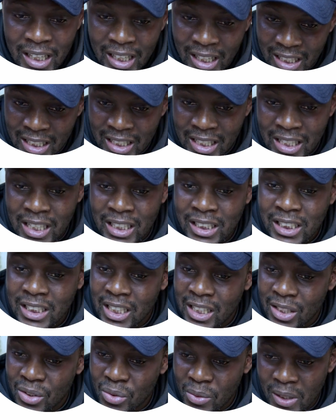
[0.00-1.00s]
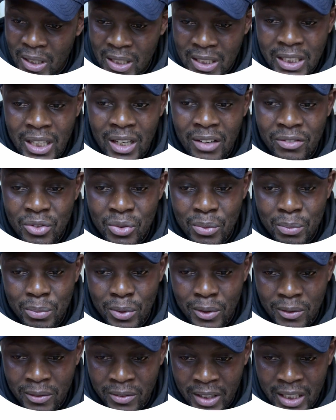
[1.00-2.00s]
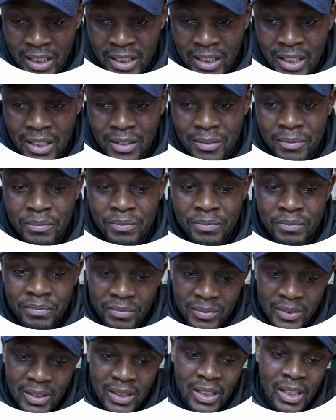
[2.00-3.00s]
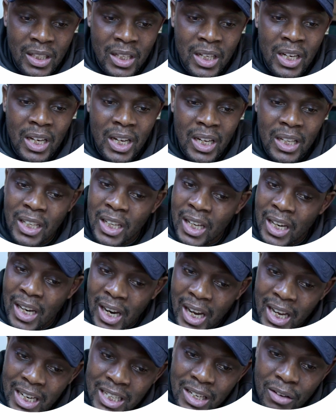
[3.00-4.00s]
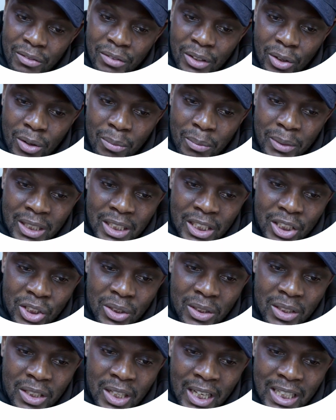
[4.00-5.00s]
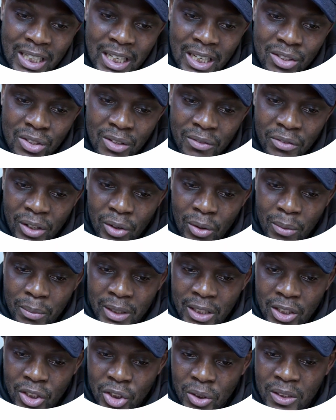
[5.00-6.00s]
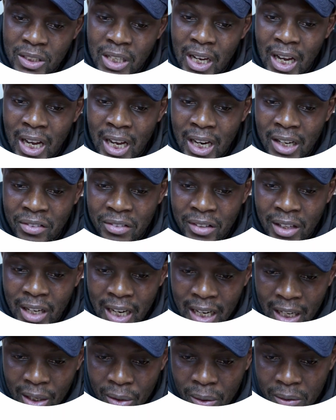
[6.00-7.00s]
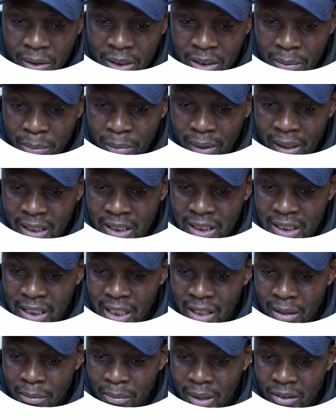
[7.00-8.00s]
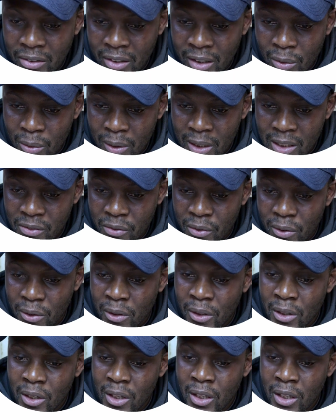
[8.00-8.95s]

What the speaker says: international students have to provide. And then letter of recommendation. Letters of recommendation are encouraged. Please email request for